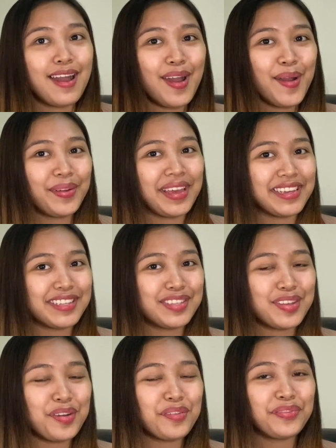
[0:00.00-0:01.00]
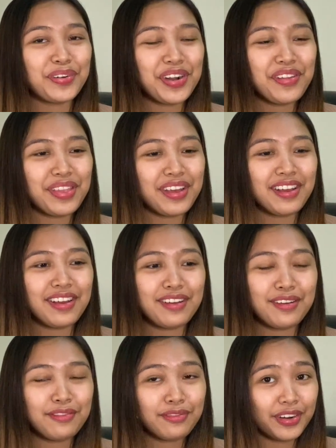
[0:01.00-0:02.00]
Okay, so for
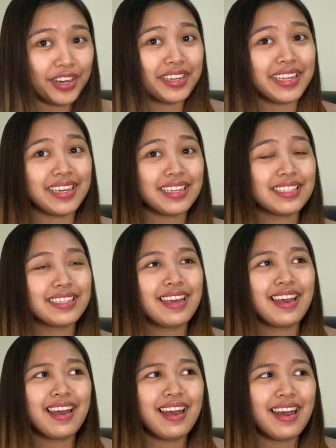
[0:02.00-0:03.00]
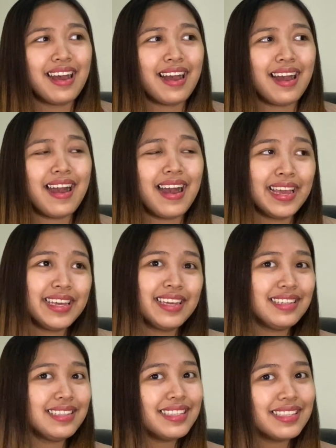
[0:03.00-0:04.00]
the verdict, I
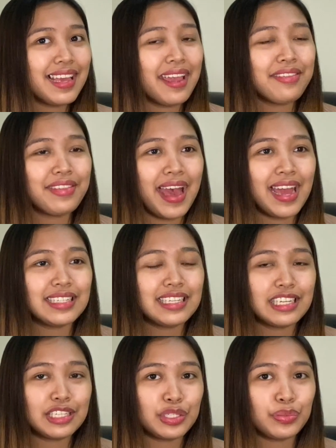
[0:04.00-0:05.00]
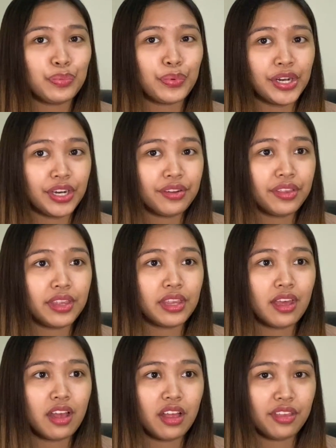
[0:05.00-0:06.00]
can say that it's worth
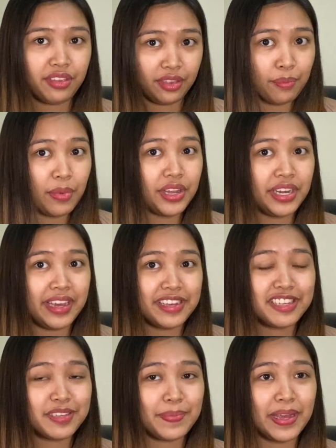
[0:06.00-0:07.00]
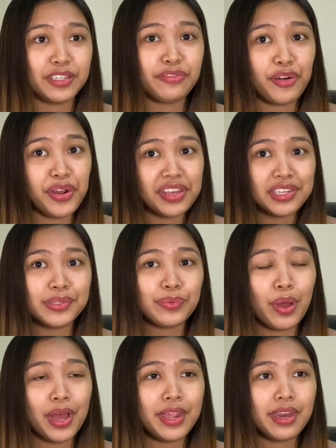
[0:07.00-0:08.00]
the money I spent for this
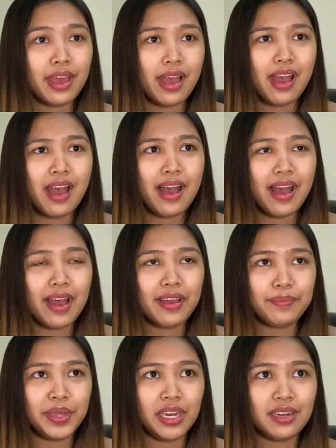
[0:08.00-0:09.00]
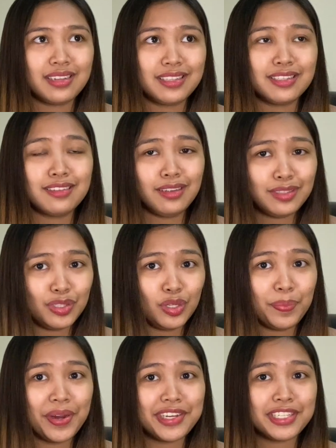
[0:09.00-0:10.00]
one. I mean, it's not
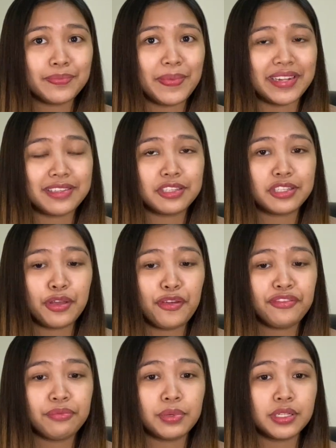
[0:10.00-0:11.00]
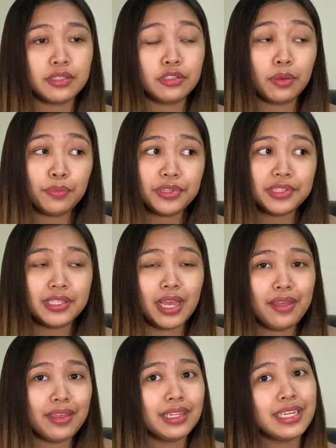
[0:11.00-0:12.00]
super expensive, but some would
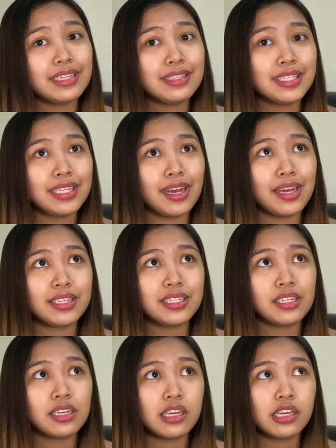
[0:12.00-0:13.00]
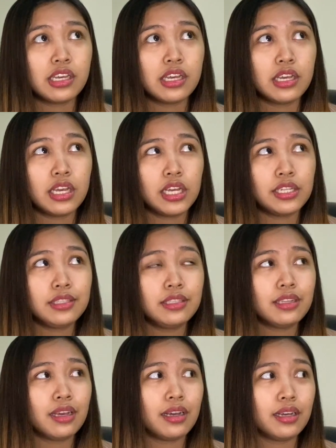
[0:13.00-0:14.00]
say that it's not,
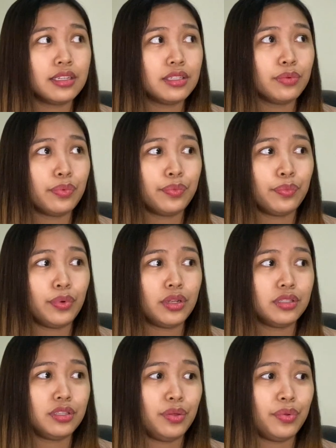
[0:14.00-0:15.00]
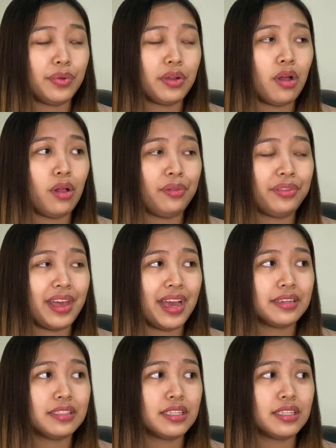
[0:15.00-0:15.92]
what do you call that?